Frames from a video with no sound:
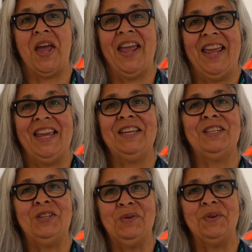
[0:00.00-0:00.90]
way
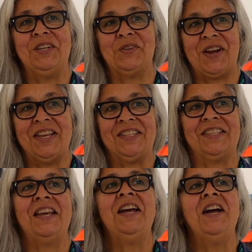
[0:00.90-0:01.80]
to
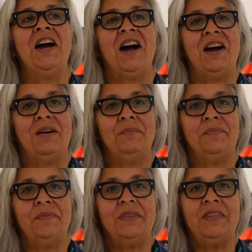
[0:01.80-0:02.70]
address
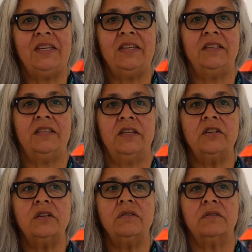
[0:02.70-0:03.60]
um, these
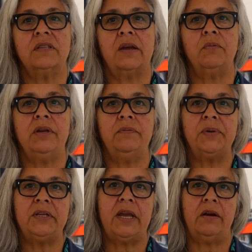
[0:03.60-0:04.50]
issues that we've
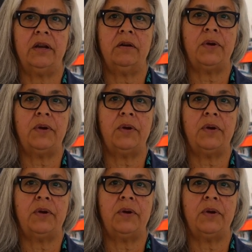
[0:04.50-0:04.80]
been carrying